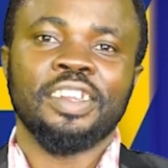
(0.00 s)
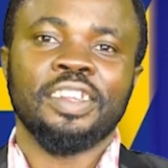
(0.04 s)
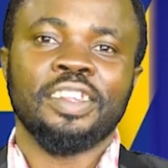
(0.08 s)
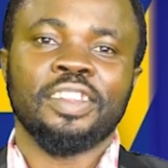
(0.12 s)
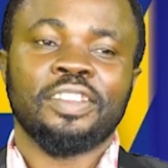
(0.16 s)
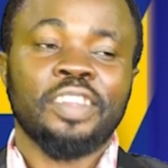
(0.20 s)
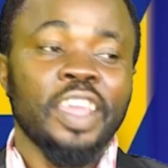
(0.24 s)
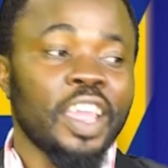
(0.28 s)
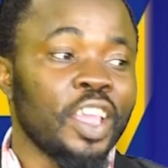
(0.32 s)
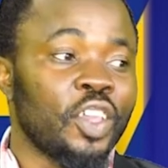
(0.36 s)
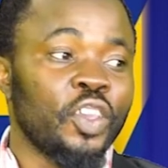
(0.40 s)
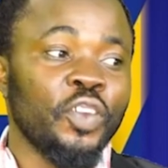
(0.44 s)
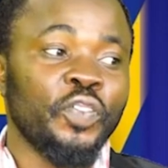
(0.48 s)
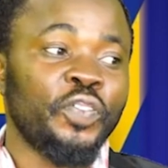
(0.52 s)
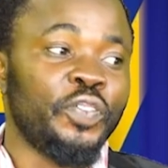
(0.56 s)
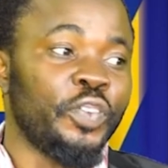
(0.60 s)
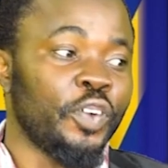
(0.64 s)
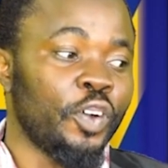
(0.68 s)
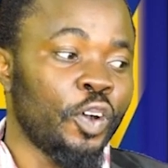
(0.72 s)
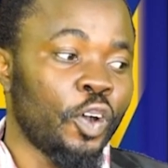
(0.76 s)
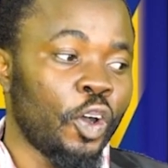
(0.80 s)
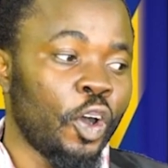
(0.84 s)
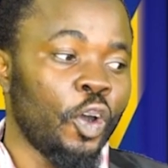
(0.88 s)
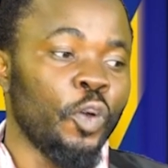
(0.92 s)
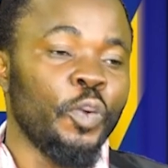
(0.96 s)
Thank you for
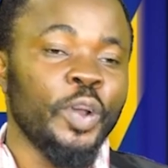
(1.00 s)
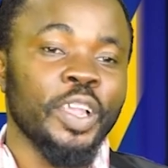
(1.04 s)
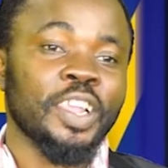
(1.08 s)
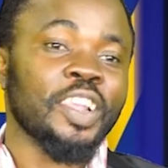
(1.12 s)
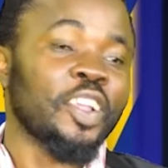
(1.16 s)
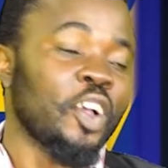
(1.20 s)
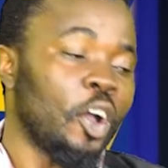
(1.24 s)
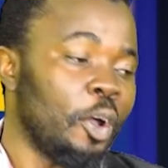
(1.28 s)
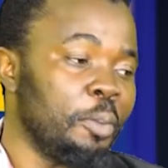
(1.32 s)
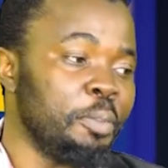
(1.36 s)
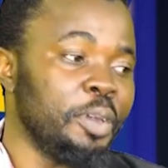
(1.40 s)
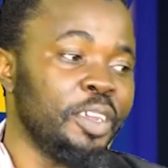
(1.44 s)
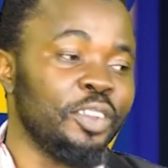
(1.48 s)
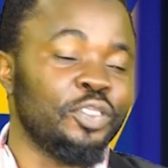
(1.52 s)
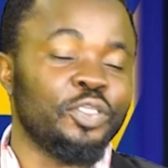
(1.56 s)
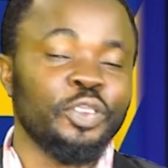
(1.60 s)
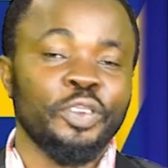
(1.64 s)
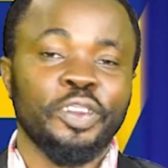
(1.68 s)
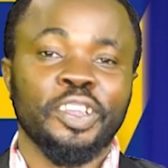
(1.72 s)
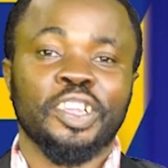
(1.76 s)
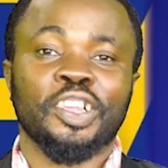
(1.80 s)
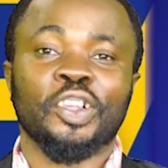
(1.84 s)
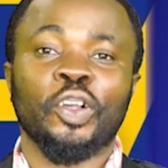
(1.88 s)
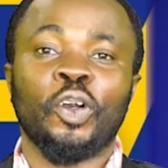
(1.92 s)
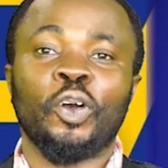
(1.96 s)
always coming to
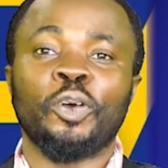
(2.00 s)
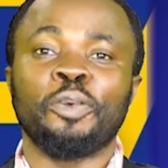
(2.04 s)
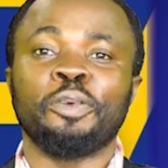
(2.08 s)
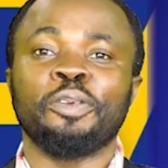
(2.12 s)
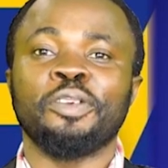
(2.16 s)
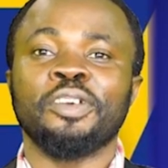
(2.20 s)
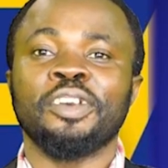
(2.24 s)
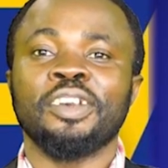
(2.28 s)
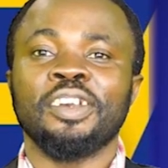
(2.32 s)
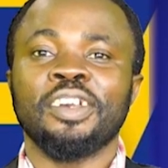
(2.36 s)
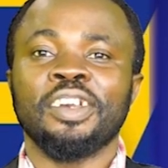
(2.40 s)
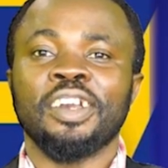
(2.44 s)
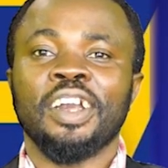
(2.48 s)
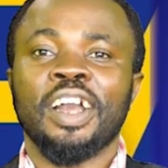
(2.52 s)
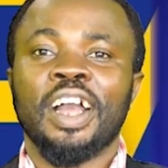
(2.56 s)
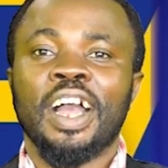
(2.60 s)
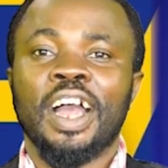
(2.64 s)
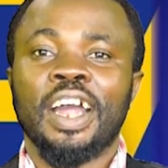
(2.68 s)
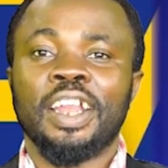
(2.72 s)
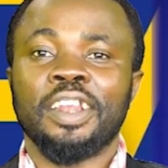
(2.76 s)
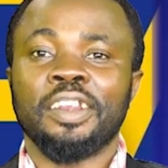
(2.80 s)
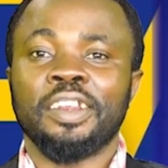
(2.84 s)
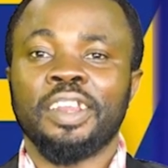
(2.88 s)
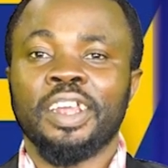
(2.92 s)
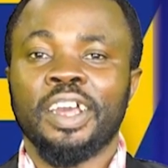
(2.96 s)
the show.
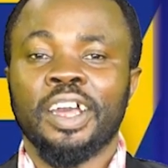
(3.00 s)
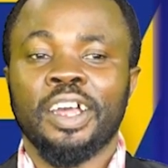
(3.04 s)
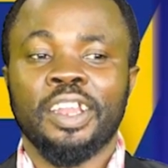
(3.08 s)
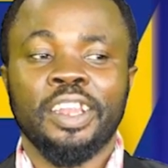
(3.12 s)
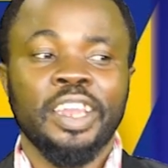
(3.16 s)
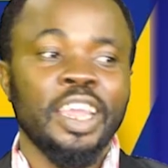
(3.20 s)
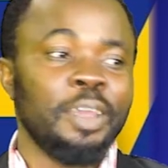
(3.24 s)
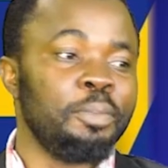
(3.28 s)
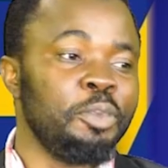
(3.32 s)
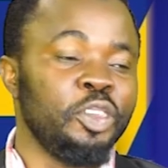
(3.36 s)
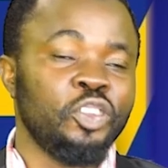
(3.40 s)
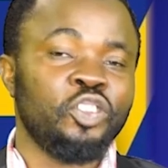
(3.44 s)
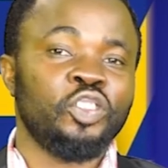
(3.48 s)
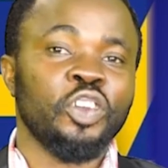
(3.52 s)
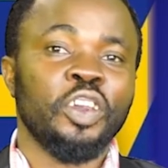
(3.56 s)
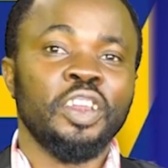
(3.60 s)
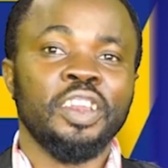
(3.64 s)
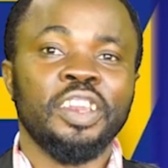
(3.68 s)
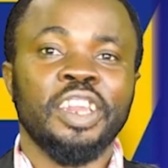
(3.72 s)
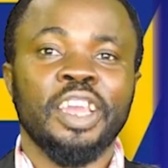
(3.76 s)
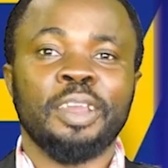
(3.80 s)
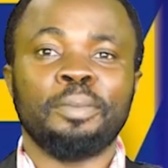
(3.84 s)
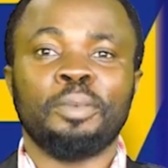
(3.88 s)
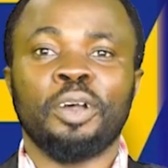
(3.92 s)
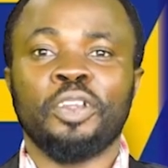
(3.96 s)
And let me join
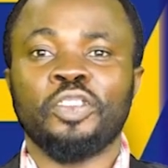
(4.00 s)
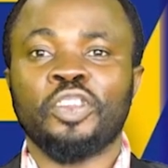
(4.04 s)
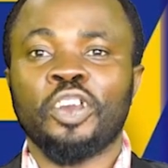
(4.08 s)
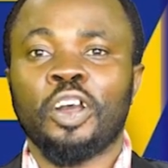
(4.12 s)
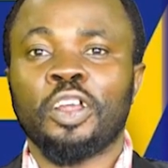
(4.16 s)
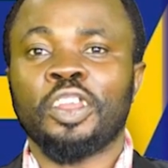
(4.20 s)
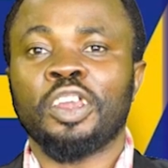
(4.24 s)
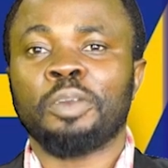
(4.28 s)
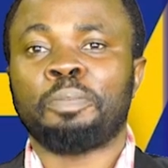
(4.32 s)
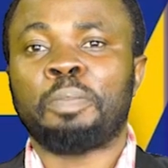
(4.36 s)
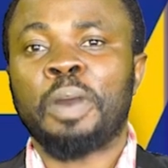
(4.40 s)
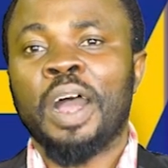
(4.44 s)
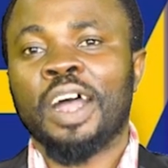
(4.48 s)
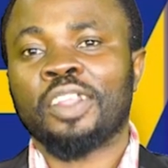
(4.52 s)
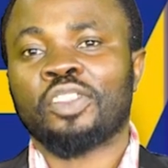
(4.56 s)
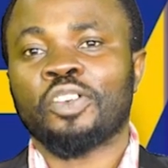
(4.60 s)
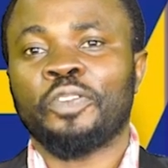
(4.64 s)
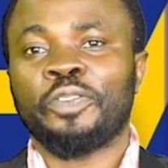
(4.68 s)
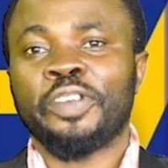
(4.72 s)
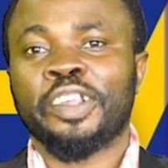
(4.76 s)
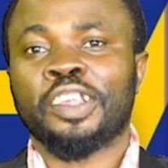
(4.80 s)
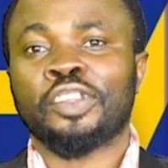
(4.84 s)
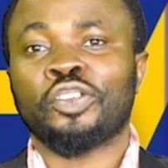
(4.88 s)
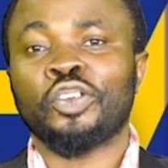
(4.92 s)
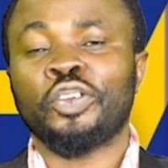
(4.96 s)
them on the other part of
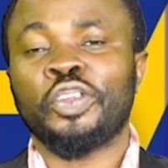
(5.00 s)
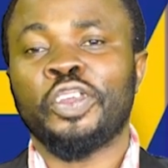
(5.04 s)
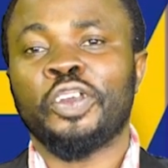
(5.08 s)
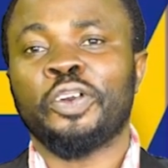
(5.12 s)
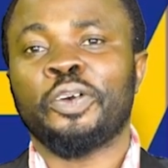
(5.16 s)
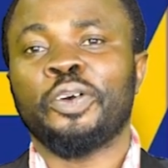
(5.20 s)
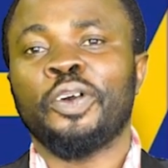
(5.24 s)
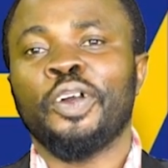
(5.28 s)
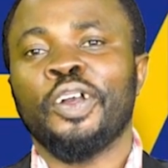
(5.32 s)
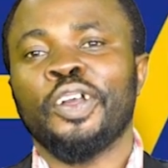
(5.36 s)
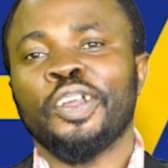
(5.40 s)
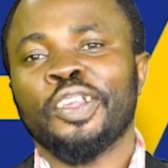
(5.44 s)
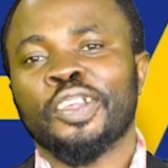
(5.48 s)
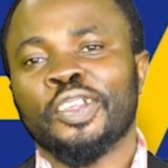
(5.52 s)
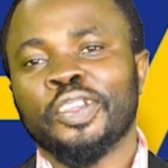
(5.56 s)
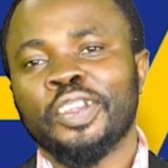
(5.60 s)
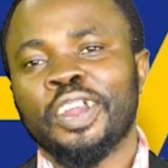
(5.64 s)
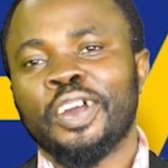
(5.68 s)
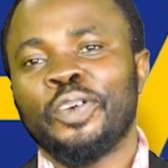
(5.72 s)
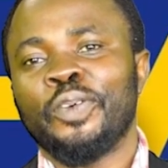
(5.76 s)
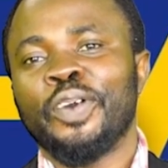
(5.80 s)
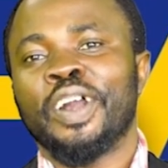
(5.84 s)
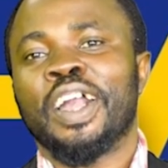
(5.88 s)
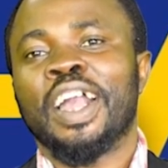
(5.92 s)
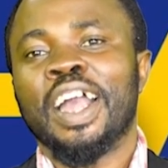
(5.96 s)
the studio so
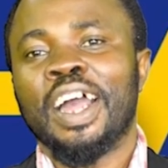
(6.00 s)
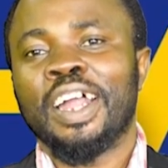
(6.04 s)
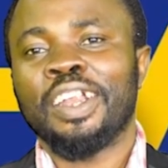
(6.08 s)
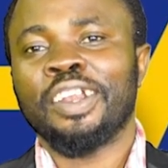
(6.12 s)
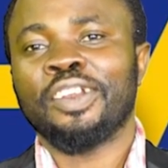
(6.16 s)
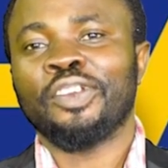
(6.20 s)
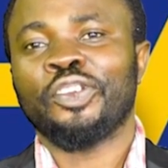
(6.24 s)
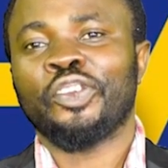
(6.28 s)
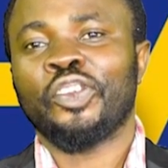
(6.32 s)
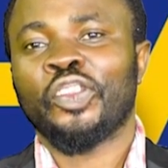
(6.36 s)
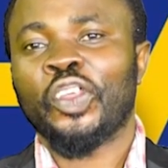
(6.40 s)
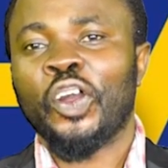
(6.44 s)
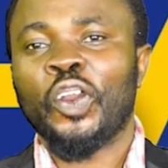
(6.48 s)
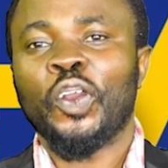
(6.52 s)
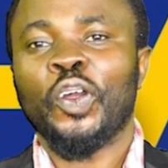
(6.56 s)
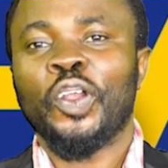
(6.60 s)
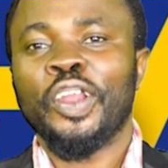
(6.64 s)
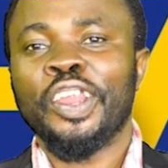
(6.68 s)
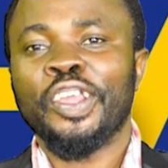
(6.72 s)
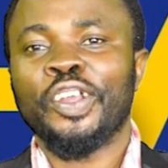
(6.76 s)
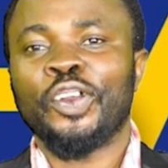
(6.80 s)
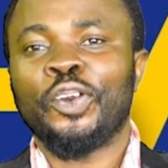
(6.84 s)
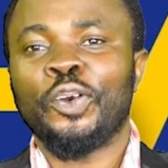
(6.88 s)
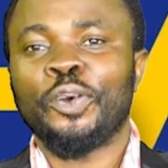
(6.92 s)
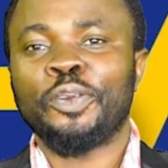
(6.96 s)
that we can
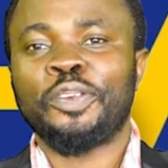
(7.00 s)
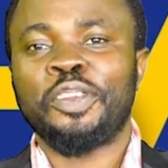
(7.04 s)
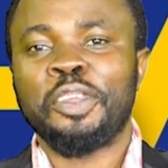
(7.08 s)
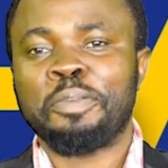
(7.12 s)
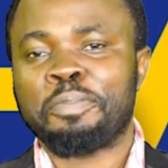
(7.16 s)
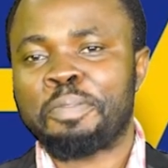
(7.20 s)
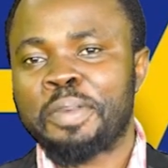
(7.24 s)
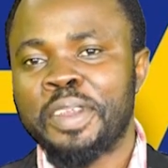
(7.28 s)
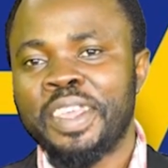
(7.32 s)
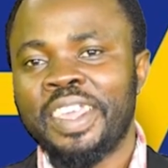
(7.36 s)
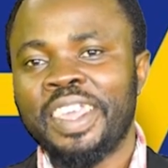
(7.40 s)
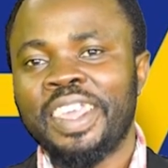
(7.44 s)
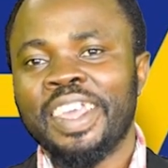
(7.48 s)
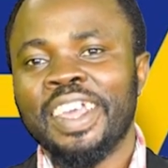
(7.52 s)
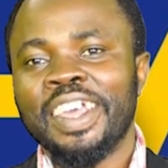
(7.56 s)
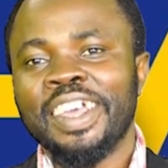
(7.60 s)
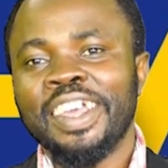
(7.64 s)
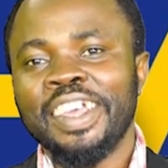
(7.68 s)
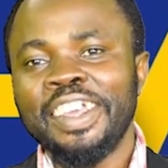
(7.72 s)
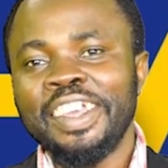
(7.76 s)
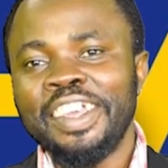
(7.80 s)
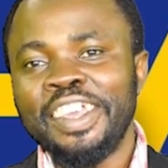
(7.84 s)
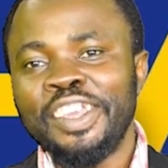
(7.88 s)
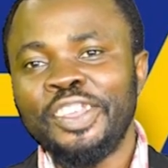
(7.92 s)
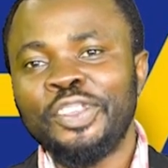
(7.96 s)
thoroughly go deeply
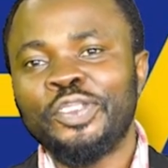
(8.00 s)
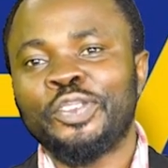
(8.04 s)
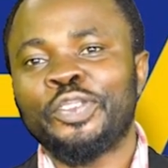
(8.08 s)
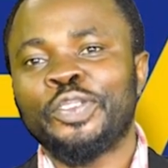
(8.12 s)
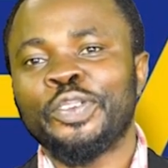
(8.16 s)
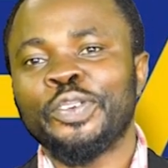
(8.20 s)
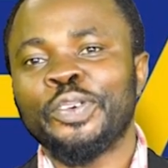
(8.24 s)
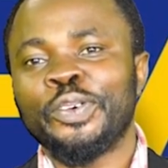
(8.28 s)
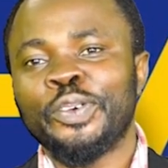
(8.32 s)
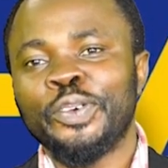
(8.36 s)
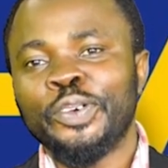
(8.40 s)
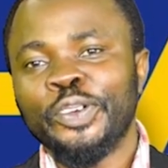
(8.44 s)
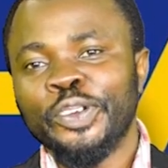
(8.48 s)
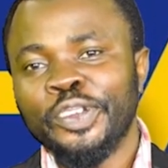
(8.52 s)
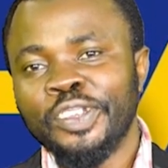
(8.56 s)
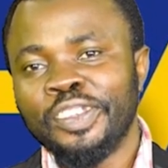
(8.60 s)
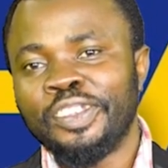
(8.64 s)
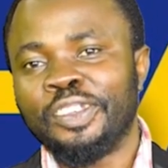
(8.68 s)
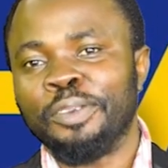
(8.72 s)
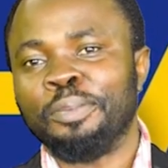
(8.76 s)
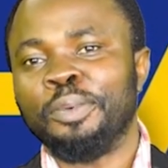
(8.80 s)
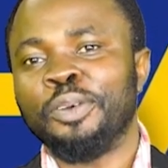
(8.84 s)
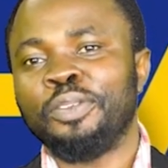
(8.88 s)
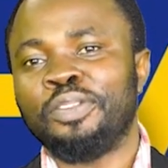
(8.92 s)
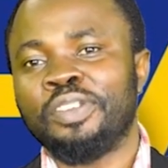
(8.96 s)
into
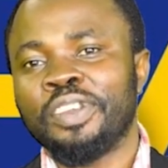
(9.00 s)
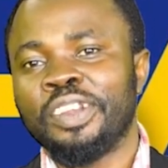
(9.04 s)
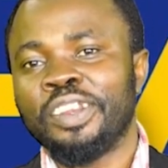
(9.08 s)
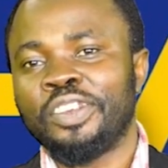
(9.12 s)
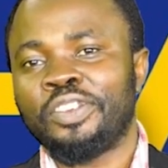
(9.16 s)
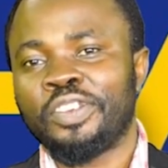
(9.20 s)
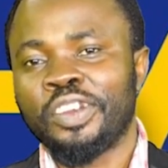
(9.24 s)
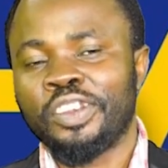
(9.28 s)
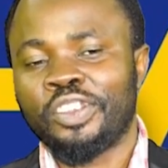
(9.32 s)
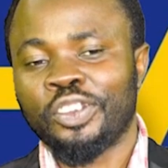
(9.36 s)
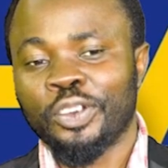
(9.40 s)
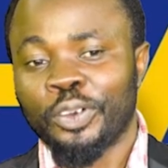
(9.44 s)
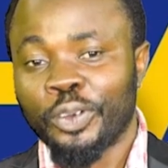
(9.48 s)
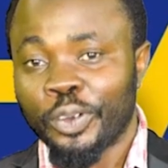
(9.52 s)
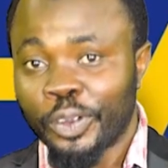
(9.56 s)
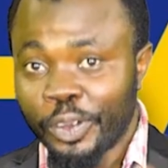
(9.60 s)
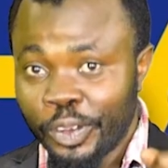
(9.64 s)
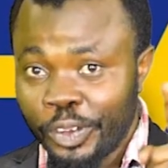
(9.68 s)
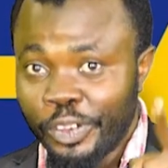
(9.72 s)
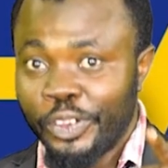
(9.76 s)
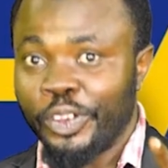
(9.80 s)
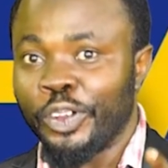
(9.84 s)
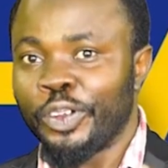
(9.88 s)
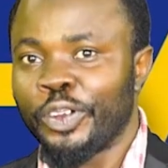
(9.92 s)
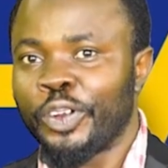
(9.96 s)
Djibouti literature.
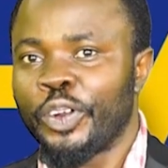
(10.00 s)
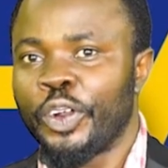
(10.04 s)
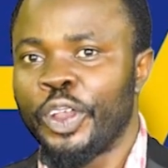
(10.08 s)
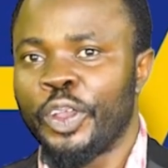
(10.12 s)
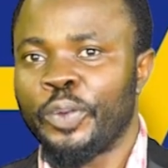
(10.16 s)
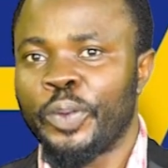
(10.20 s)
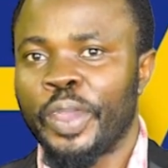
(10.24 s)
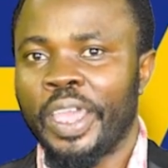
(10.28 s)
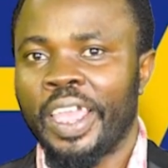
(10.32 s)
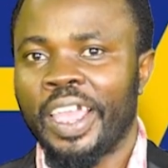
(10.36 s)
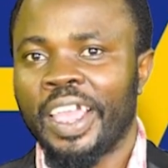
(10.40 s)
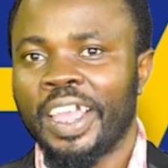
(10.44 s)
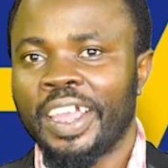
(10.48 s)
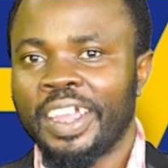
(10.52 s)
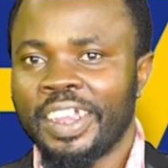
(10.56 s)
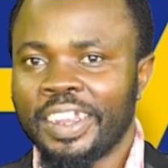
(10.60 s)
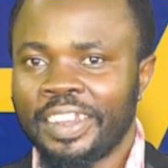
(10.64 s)
Don't go away.